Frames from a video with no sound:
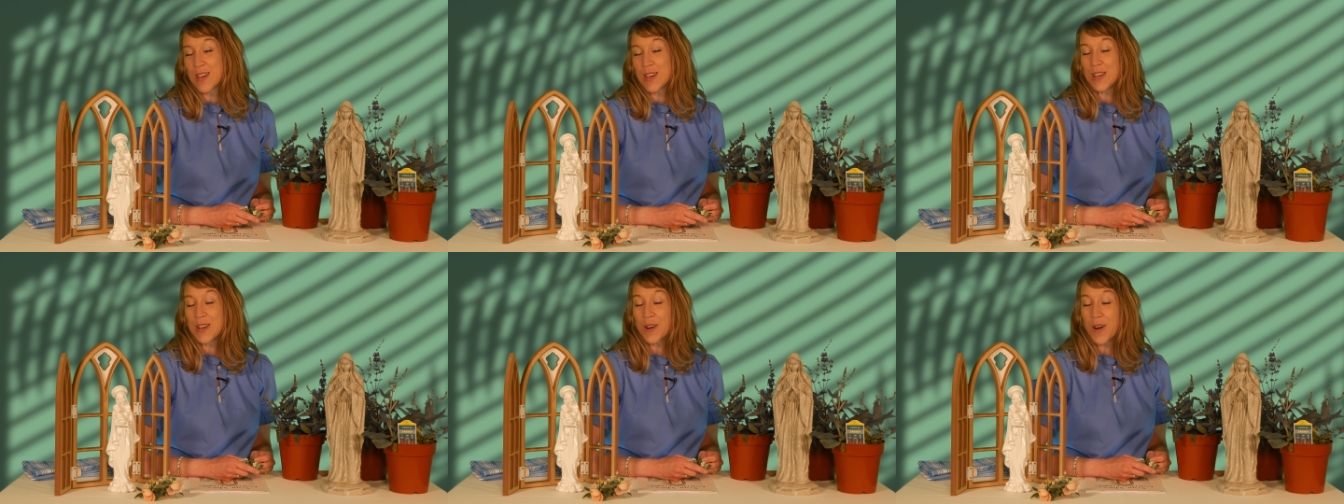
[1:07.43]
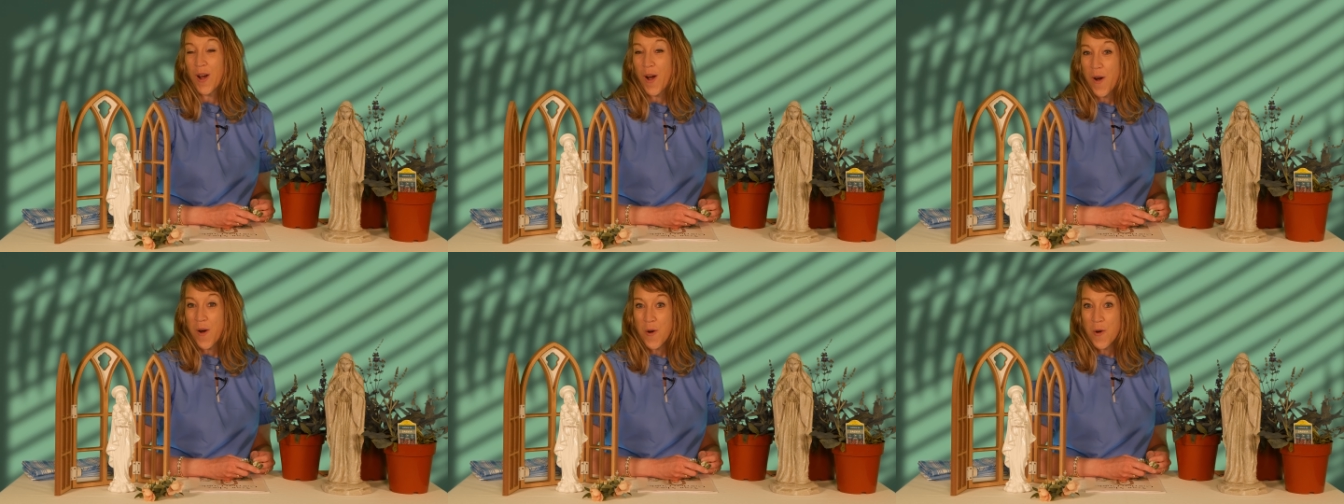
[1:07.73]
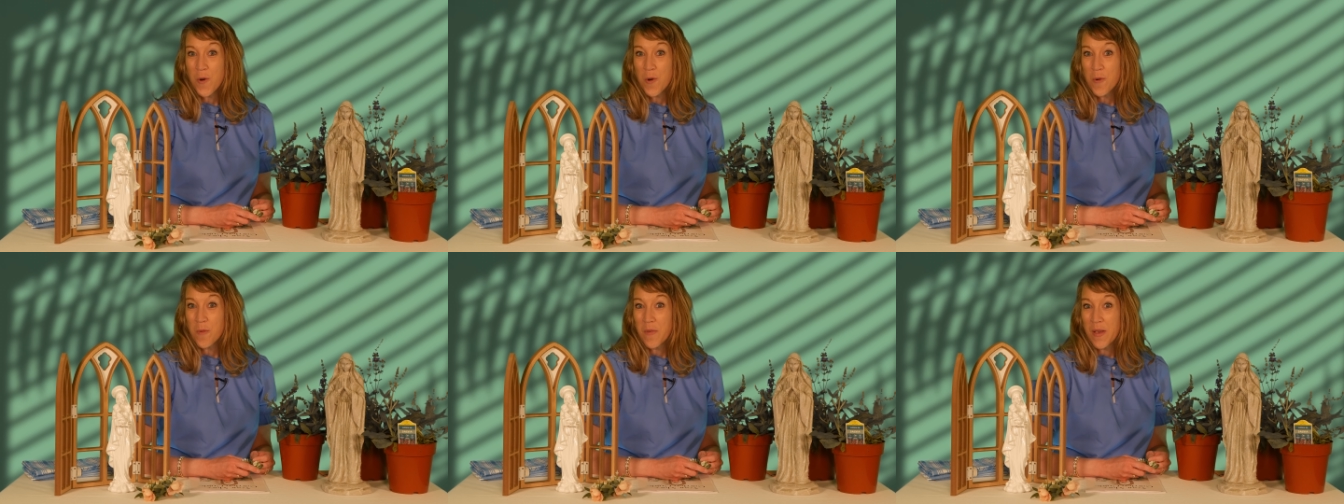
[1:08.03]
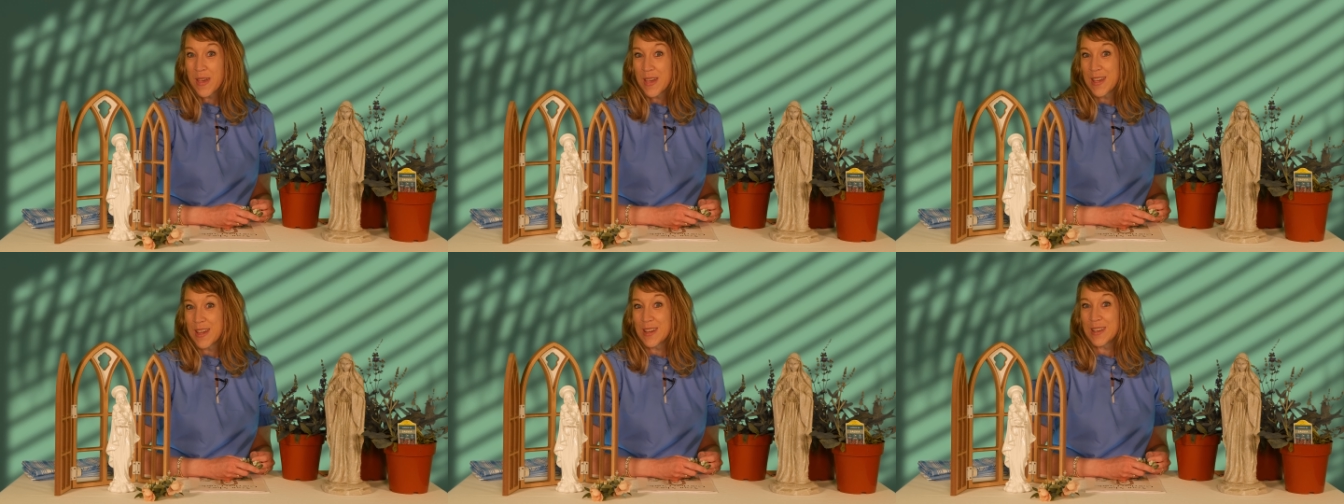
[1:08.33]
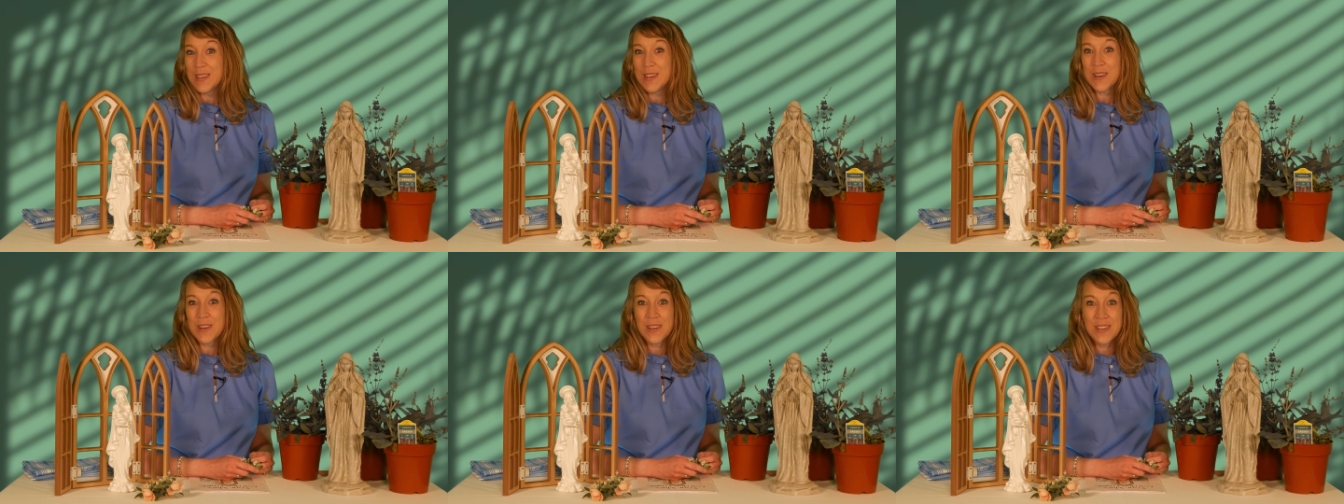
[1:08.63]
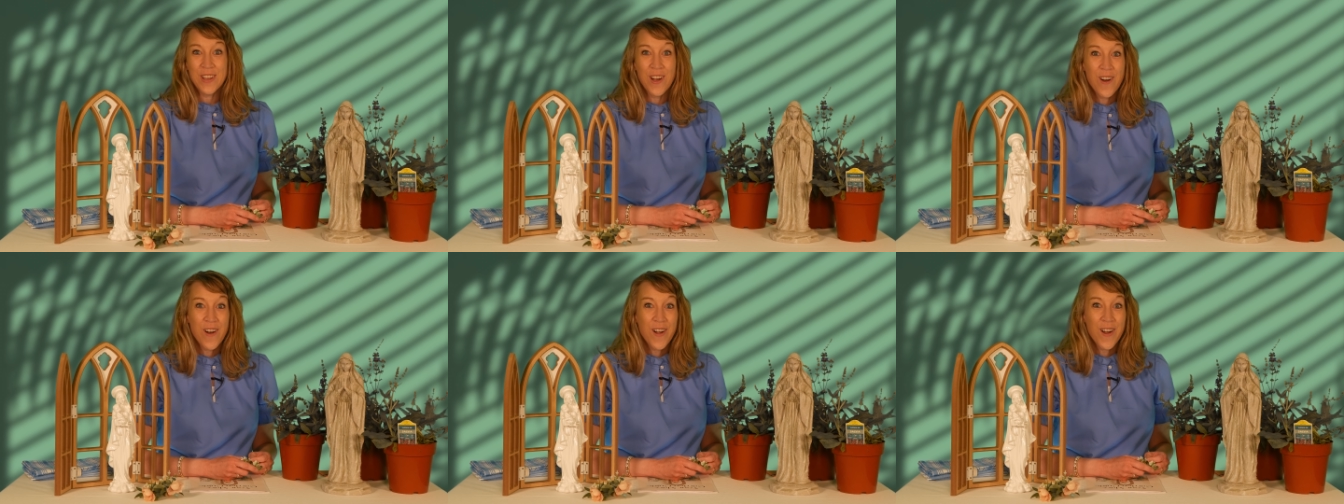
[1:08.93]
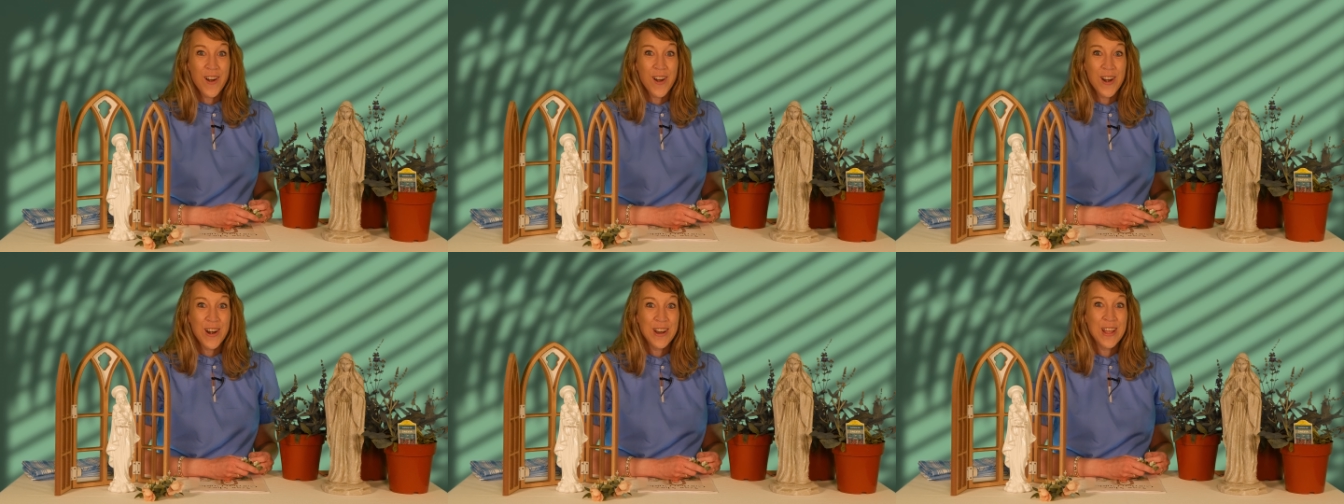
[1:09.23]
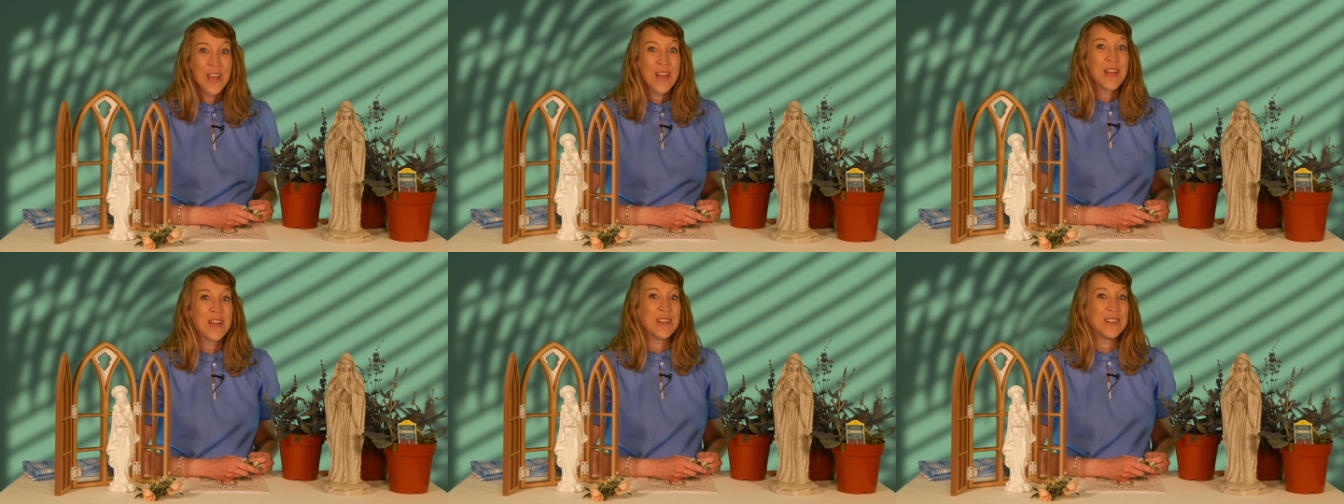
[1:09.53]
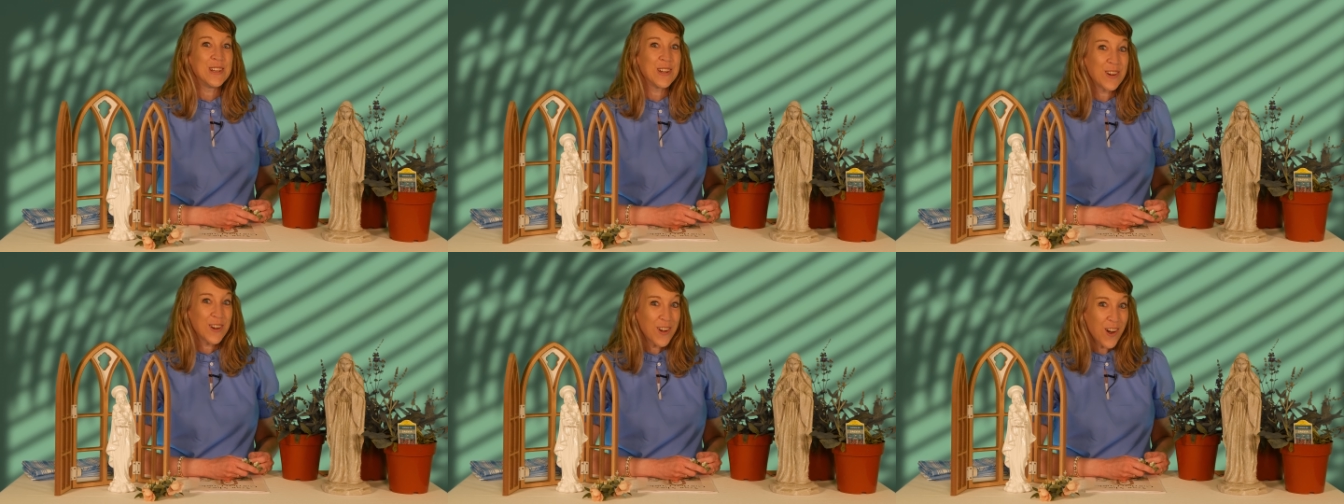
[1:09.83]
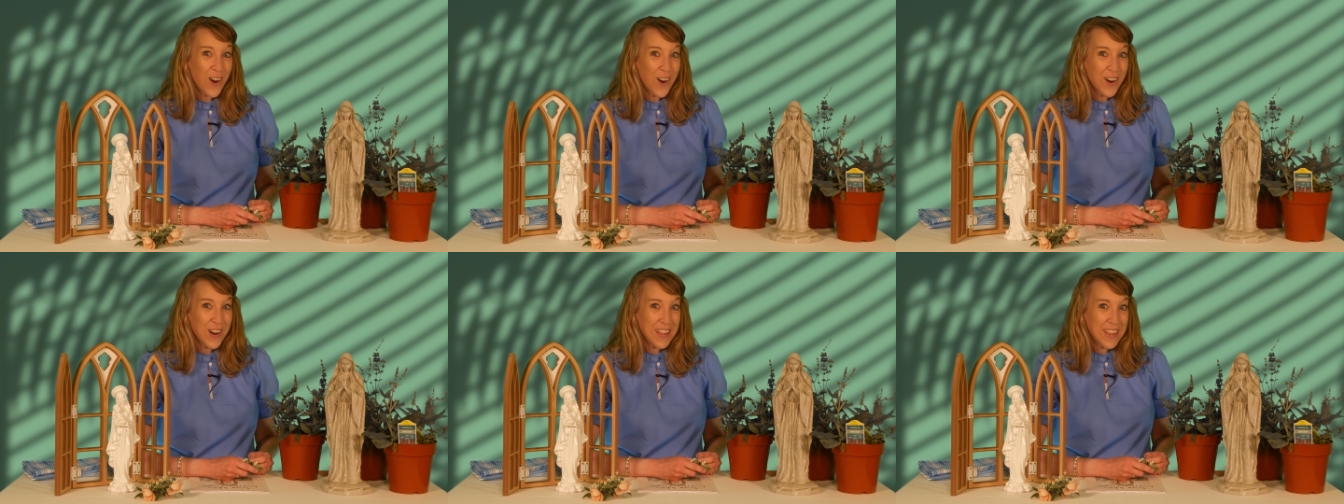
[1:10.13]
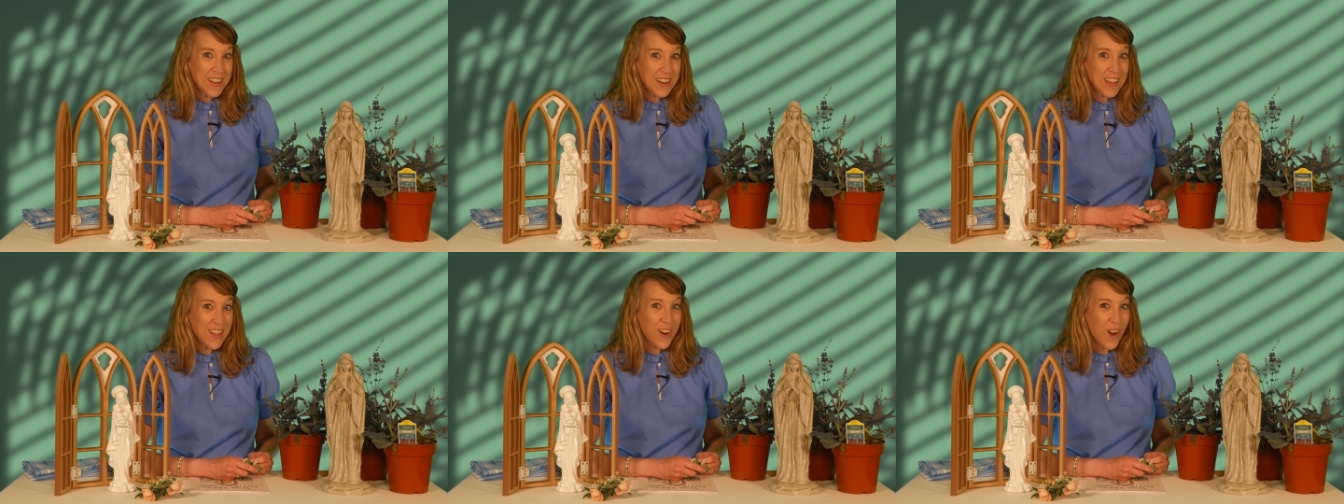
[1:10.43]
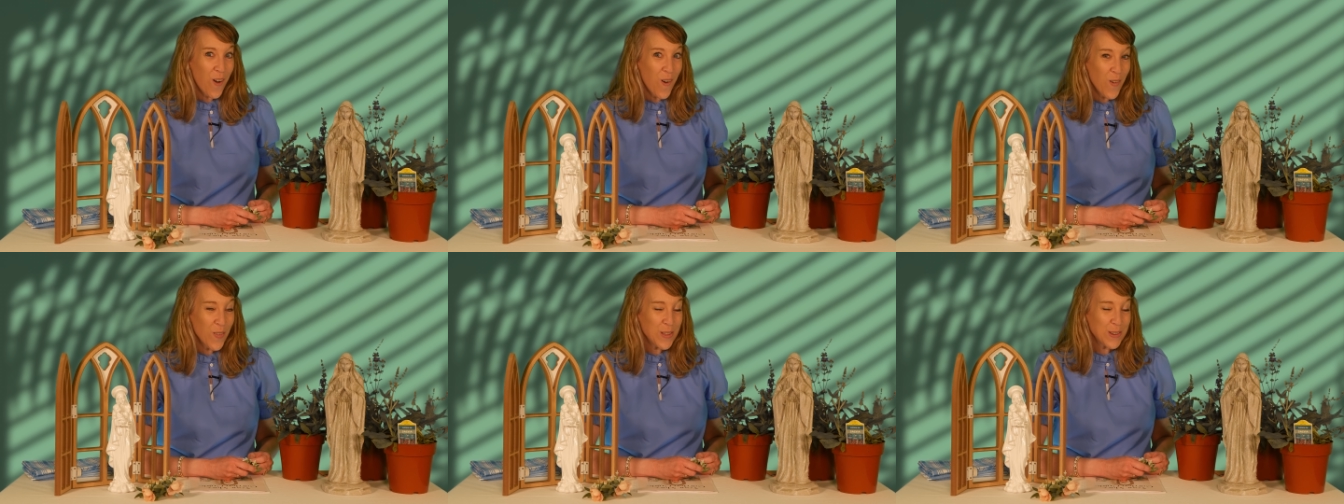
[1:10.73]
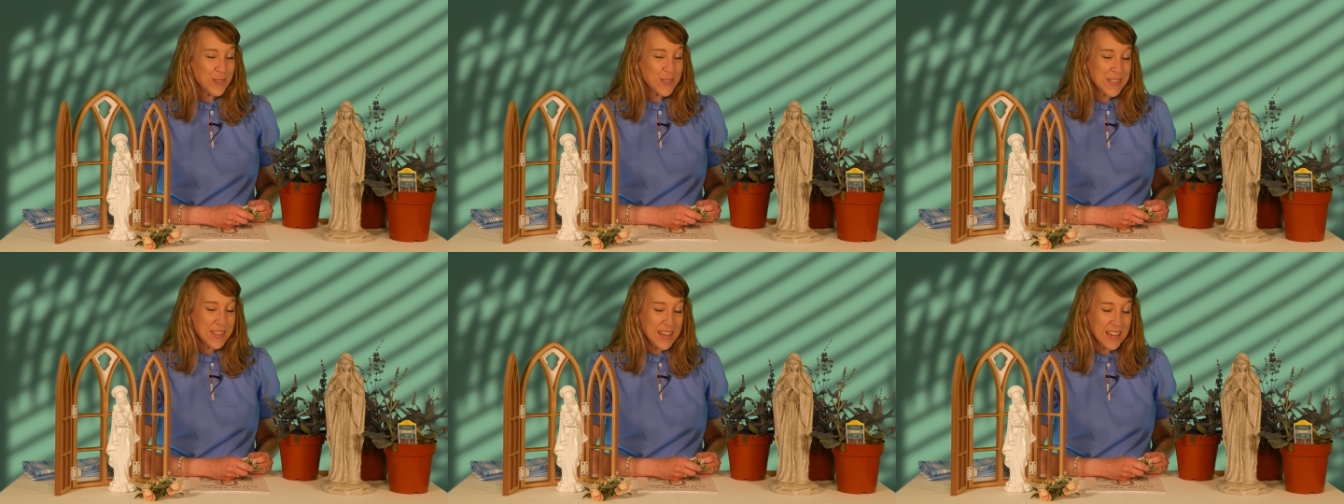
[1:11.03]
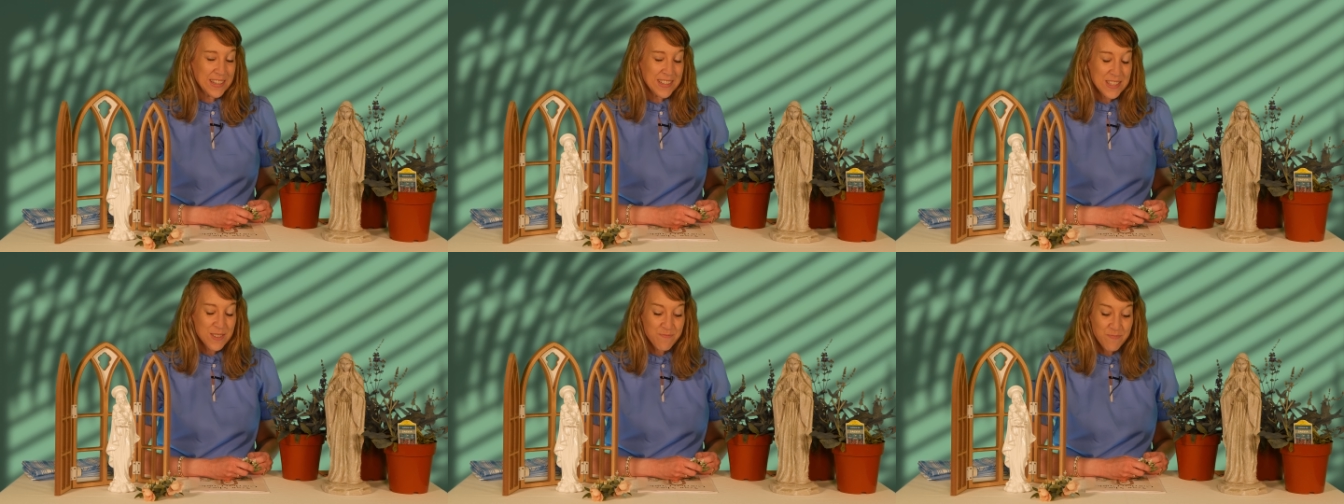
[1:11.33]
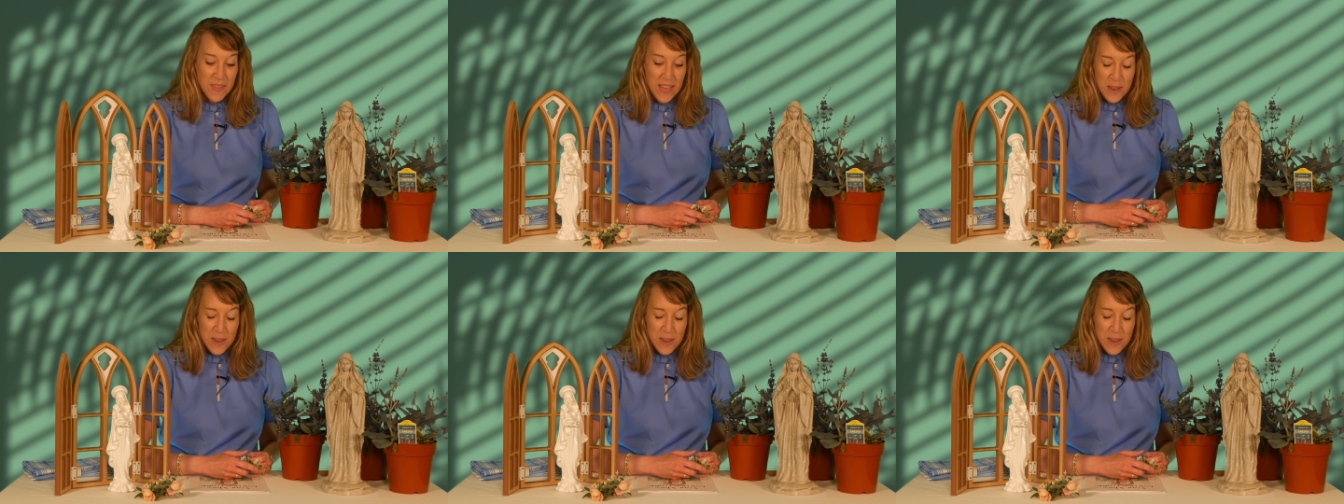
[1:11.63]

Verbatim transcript: your home, your yard, your garden, and all those things.